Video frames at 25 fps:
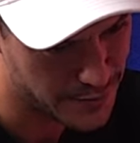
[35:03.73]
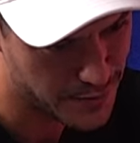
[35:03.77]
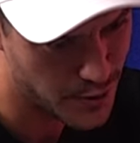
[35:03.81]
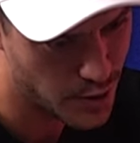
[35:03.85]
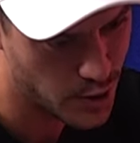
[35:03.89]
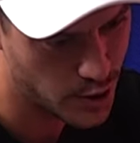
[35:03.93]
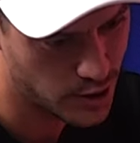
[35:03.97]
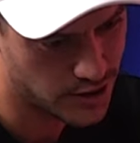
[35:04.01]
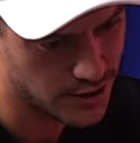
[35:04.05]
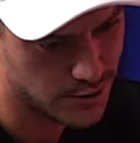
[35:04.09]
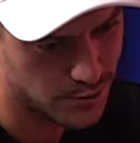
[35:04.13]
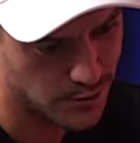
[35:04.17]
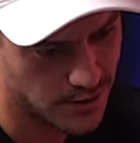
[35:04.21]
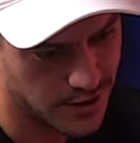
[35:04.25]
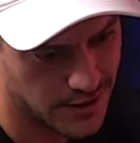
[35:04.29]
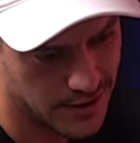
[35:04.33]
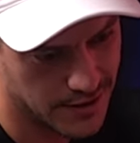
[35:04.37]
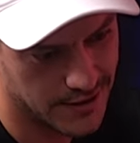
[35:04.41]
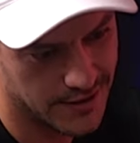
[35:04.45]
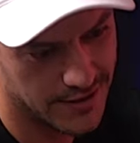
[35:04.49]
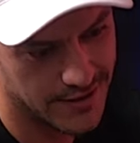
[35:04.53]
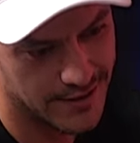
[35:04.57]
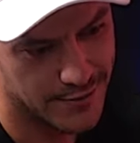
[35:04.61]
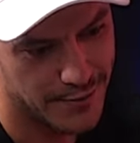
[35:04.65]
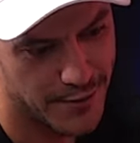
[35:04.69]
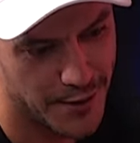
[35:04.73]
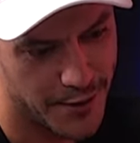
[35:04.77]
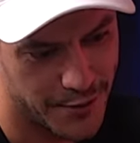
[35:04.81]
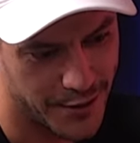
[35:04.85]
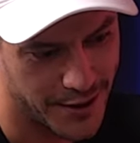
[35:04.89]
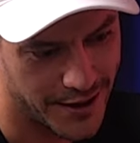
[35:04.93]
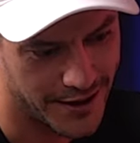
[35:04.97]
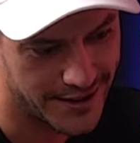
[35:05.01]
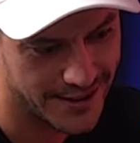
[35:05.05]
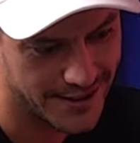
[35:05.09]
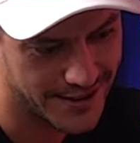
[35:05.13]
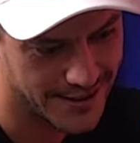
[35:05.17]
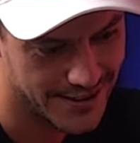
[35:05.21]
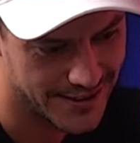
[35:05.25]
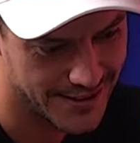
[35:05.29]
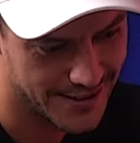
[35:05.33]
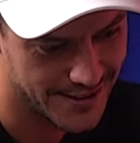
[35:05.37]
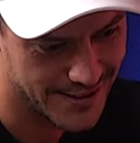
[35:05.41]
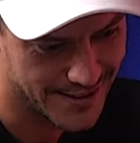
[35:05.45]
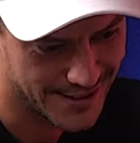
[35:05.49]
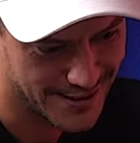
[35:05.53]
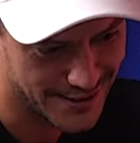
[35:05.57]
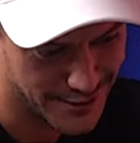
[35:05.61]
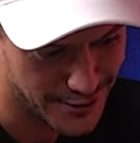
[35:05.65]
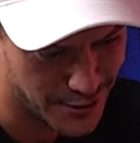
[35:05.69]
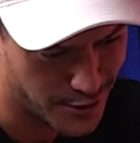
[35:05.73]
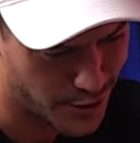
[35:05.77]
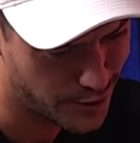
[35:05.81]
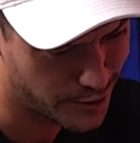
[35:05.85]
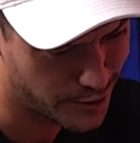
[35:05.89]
Bernie's one. Well done. You've got